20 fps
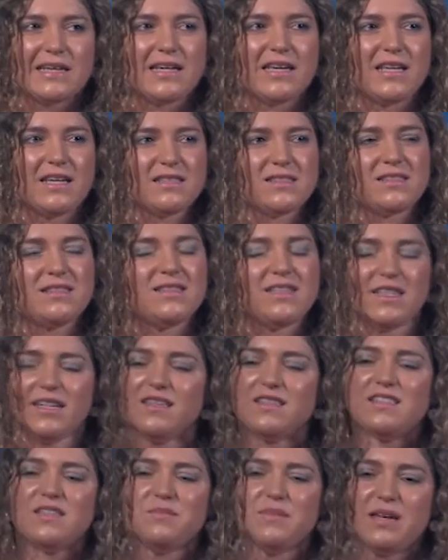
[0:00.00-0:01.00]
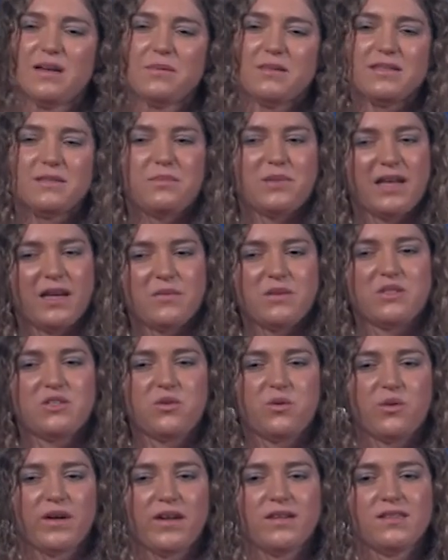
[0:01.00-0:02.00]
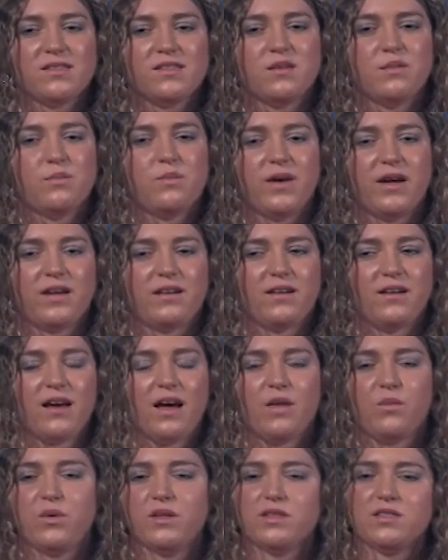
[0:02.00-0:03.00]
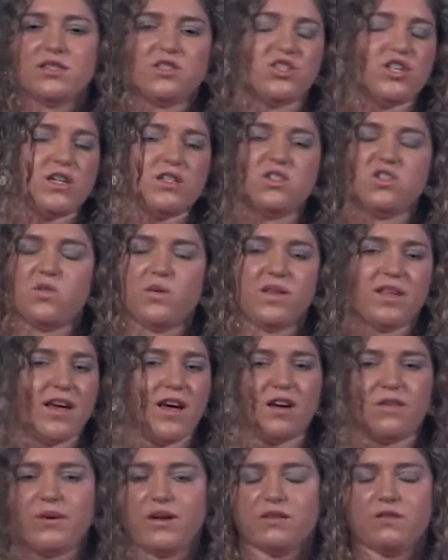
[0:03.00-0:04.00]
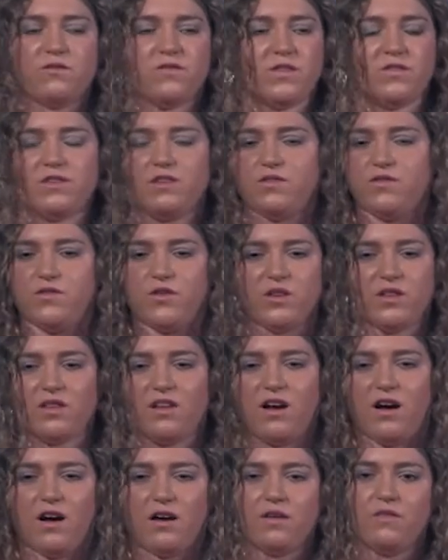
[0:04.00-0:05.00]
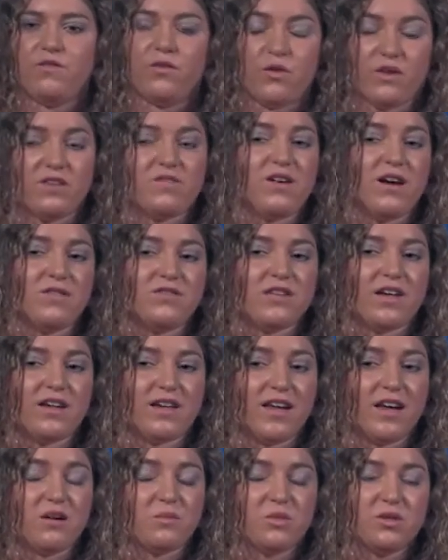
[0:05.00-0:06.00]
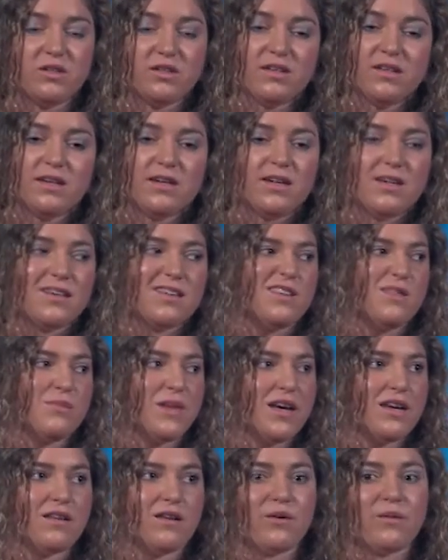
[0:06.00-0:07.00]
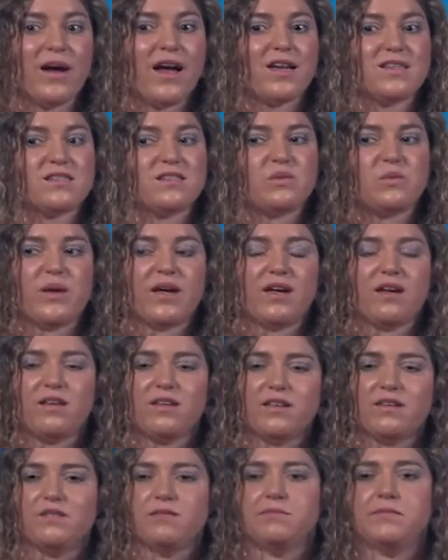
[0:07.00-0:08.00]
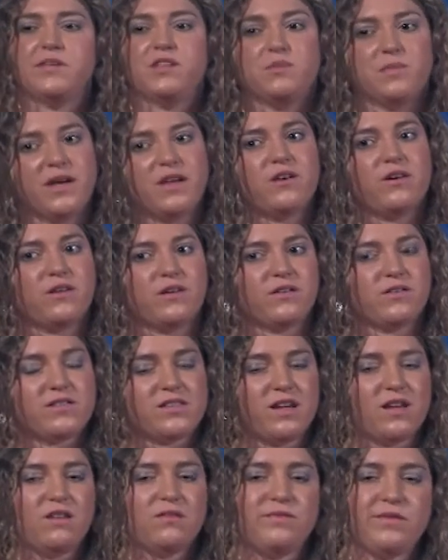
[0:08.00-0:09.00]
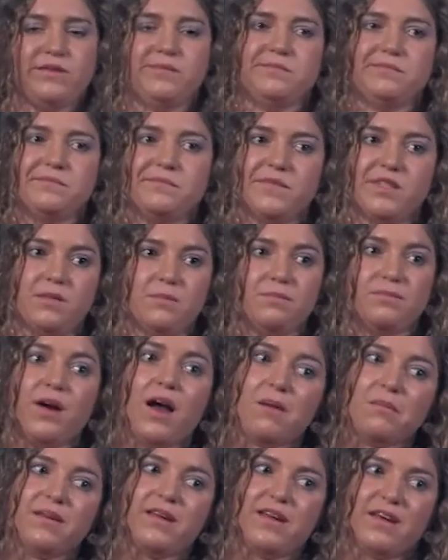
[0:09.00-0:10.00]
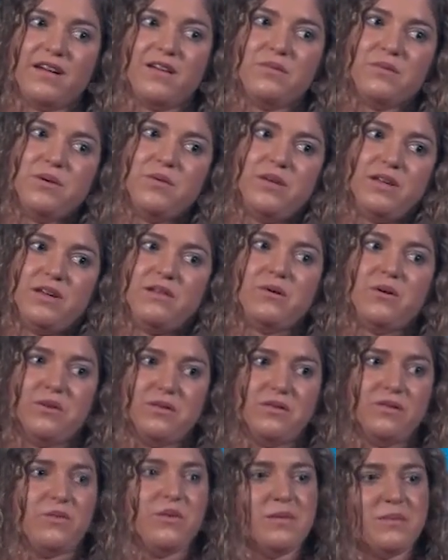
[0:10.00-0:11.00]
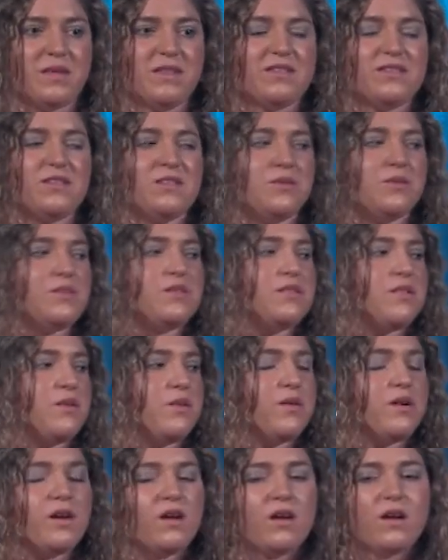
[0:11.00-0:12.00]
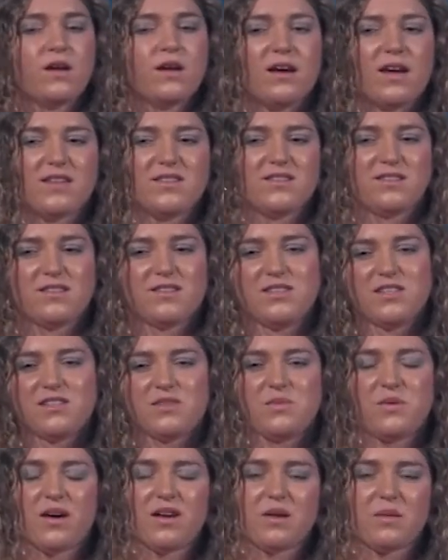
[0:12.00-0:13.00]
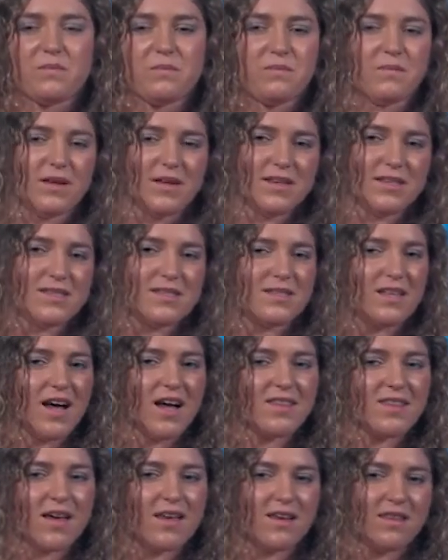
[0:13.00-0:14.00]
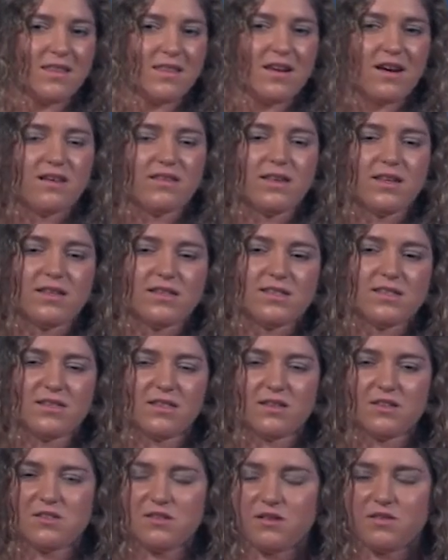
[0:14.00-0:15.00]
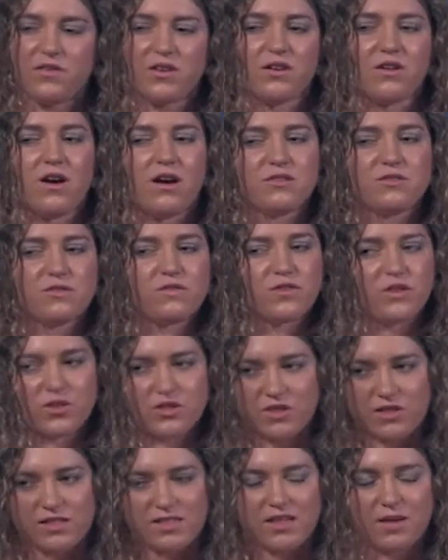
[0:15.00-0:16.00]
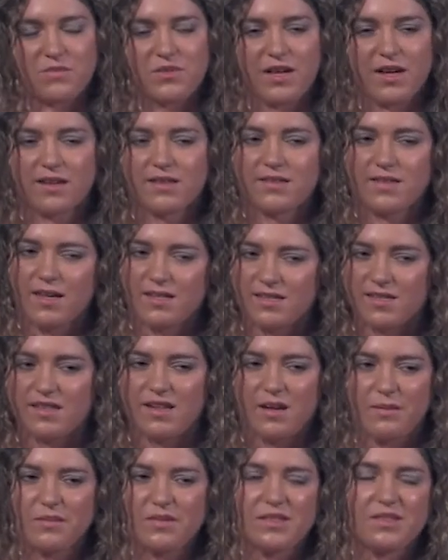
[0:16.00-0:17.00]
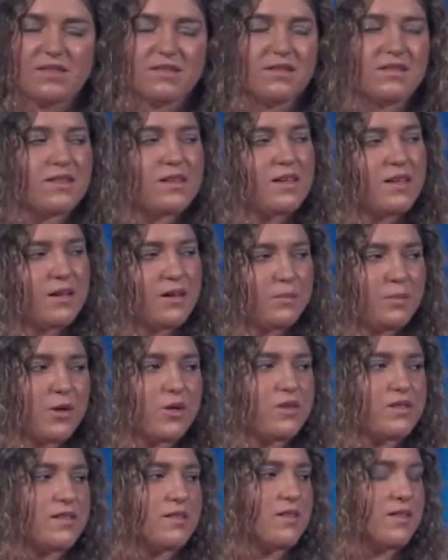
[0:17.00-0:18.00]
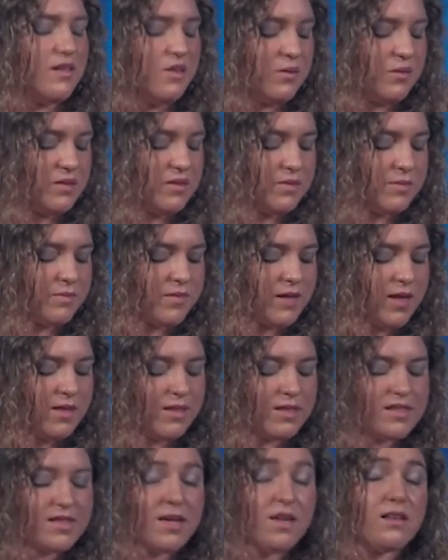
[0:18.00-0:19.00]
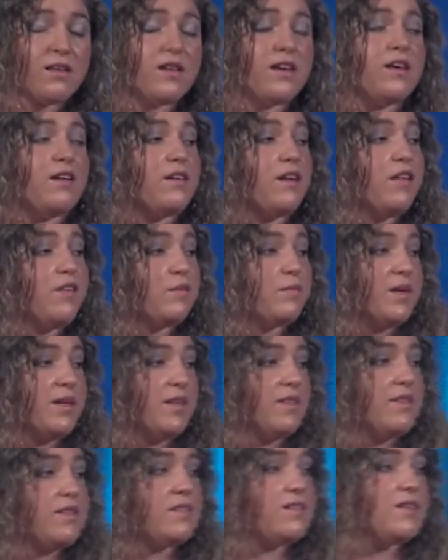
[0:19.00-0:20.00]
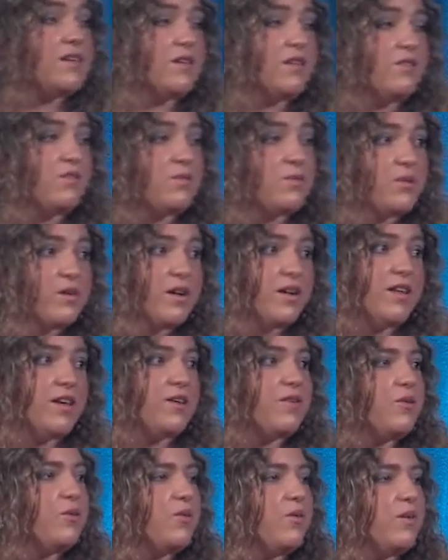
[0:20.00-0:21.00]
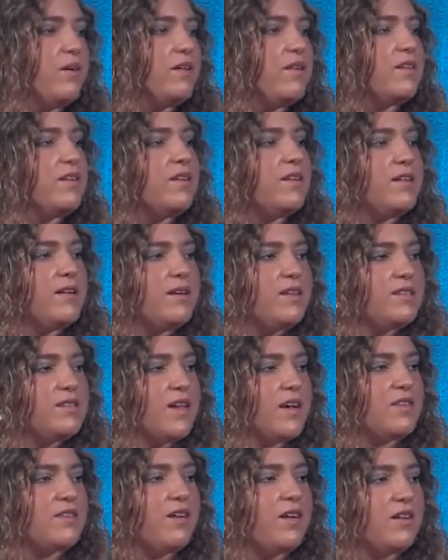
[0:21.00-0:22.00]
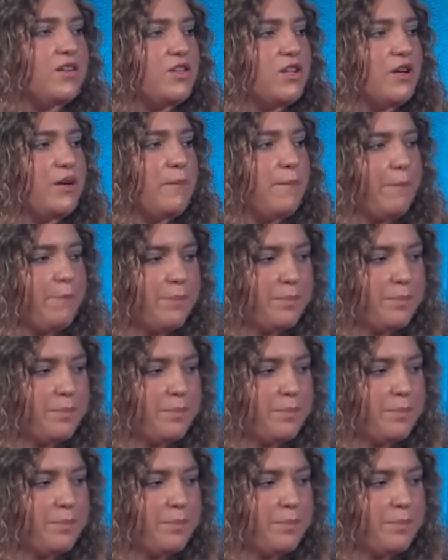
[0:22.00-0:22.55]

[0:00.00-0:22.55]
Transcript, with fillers: it is neat to be able to play with toys, but I wouldn't suggest doing that around a 50-foot-long, 45-ton animal. You might harass the whale, and you might hurt yourself, and you're probably going to ruin your own equipment too. So I just want to slide that in there, that it's still sort of a controversial subject as it comes to personal use. Let's take a look at another piece of really cool technology.